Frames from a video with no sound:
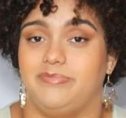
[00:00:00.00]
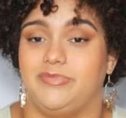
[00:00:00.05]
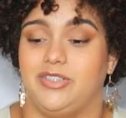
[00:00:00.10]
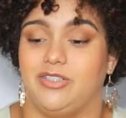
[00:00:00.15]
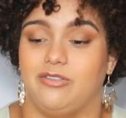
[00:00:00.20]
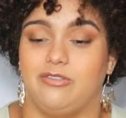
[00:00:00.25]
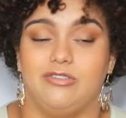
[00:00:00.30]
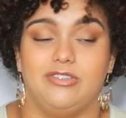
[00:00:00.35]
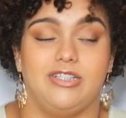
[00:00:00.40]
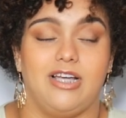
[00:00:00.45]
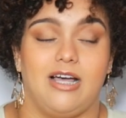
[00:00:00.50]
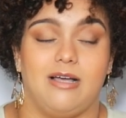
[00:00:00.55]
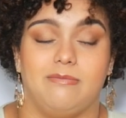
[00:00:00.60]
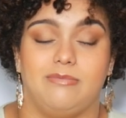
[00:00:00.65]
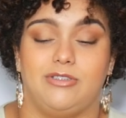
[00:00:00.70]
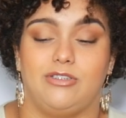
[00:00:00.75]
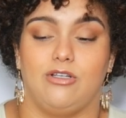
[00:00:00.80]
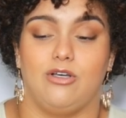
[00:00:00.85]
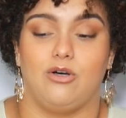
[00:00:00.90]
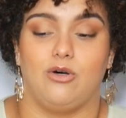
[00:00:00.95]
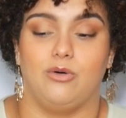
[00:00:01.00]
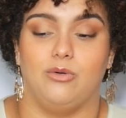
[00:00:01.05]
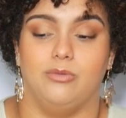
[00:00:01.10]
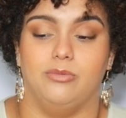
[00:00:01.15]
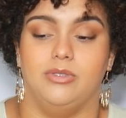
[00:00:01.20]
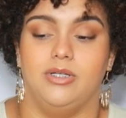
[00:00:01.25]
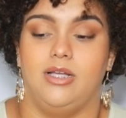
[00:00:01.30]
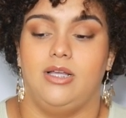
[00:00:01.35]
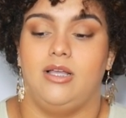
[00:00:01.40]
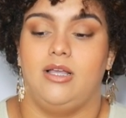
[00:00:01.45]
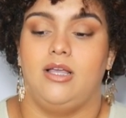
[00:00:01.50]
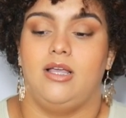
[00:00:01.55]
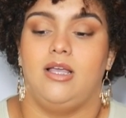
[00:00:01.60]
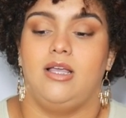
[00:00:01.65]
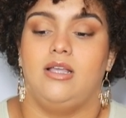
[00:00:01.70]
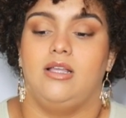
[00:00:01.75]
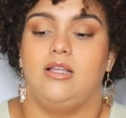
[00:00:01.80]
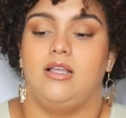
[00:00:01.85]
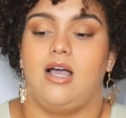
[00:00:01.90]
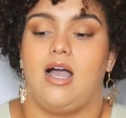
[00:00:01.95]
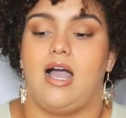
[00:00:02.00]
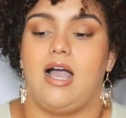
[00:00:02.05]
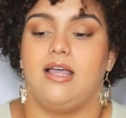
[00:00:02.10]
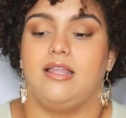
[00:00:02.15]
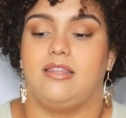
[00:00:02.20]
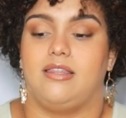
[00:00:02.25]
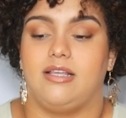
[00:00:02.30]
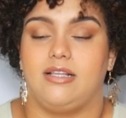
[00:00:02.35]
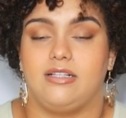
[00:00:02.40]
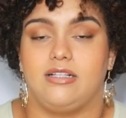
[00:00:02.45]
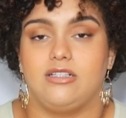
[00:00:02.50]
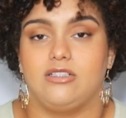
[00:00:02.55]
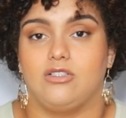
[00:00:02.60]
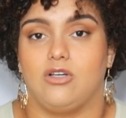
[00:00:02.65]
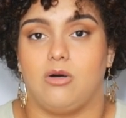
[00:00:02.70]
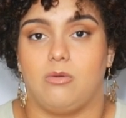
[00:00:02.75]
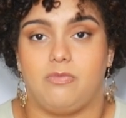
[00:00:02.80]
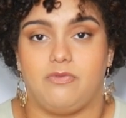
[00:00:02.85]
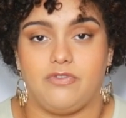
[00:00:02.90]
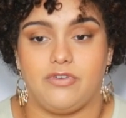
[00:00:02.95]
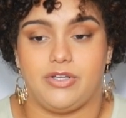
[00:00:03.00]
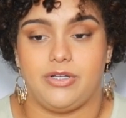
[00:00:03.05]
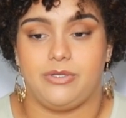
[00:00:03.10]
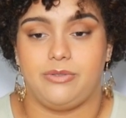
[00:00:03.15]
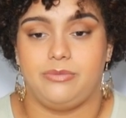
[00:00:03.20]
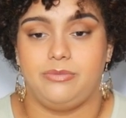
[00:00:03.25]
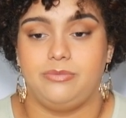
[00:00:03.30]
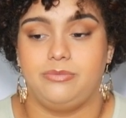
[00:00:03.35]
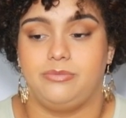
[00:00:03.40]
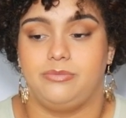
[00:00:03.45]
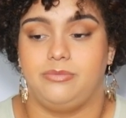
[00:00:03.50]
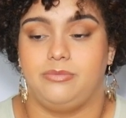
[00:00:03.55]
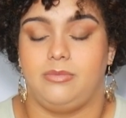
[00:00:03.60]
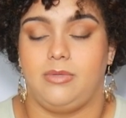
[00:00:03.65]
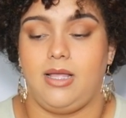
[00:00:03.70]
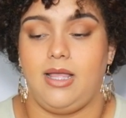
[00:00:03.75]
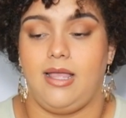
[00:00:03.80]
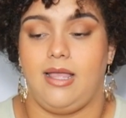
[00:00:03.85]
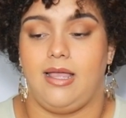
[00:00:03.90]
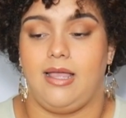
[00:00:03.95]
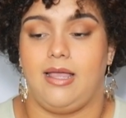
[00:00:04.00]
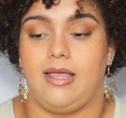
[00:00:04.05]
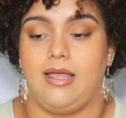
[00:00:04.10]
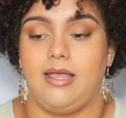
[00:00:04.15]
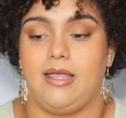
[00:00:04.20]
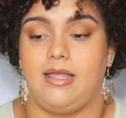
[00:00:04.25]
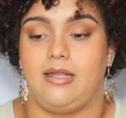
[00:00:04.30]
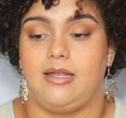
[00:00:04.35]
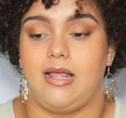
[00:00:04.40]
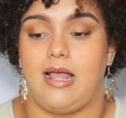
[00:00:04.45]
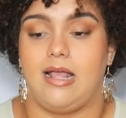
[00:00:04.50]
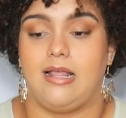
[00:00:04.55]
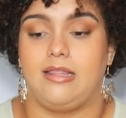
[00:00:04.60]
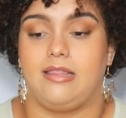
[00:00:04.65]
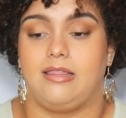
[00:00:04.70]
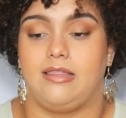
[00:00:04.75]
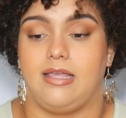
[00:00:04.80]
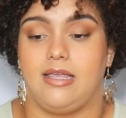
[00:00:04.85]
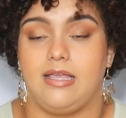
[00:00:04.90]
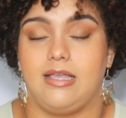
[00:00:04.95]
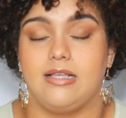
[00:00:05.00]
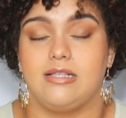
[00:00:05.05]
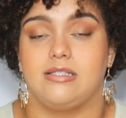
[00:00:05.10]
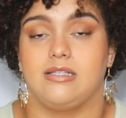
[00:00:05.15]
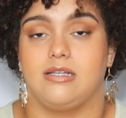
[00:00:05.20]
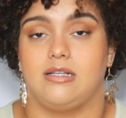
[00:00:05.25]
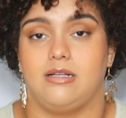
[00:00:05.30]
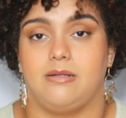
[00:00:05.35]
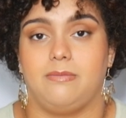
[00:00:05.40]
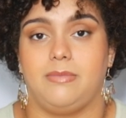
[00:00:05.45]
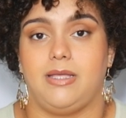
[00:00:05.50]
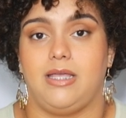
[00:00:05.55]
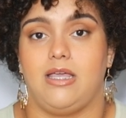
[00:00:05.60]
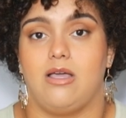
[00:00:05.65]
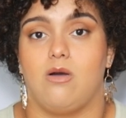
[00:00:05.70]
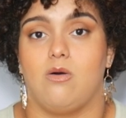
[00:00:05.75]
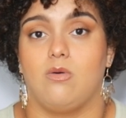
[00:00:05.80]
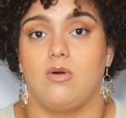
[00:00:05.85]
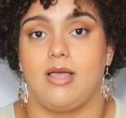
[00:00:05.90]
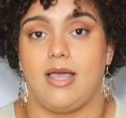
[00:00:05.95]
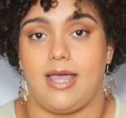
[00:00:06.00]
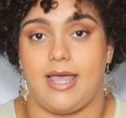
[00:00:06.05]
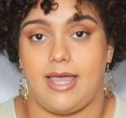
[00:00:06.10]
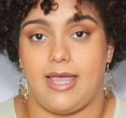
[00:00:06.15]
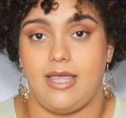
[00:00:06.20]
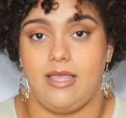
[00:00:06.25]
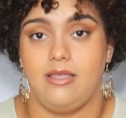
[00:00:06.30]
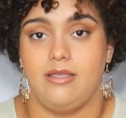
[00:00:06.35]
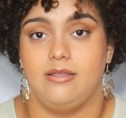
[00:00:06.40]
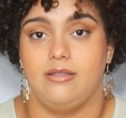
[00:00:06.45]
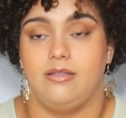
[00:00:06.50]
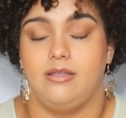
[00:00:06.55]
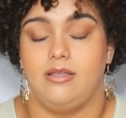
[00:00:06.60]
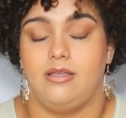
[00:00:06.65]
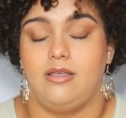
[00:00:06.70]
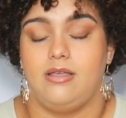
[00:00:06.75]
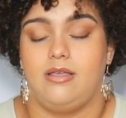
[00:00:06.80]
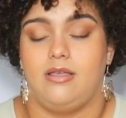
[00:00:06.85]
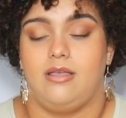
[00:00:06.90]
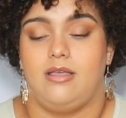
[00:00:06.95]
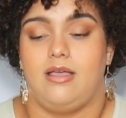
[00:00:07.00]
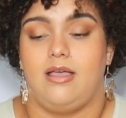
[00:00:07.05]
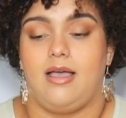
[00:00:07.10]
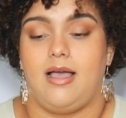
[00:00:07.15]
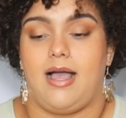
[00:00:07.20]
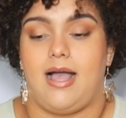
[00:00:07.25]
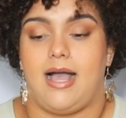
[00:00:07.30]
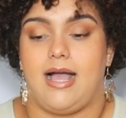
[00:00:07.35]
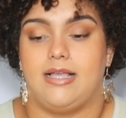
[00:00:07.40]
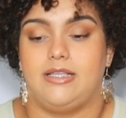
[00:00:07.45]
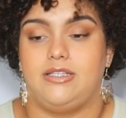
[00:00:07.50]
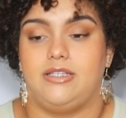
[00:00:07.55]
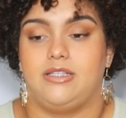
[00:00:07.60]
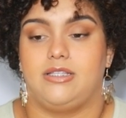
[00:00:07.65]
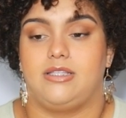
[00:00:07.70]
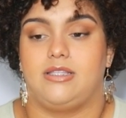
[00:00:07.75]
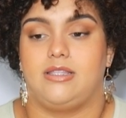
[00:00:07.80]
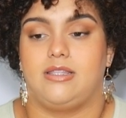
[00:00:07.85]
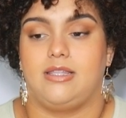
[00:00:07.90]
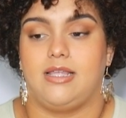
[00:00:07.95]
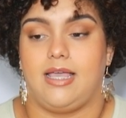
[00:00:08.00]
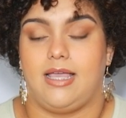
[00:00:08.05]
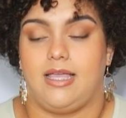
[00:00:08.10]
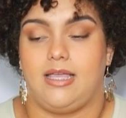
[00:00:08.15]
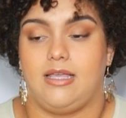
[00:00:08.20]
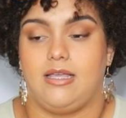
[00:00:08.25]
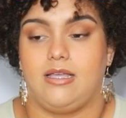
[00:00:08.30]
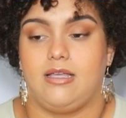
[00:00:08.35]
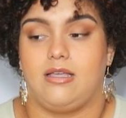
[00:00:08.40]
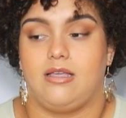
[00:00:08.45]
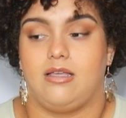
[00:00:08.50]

your old job. So I think there's hope for you. And I think it's going to be okay. I just think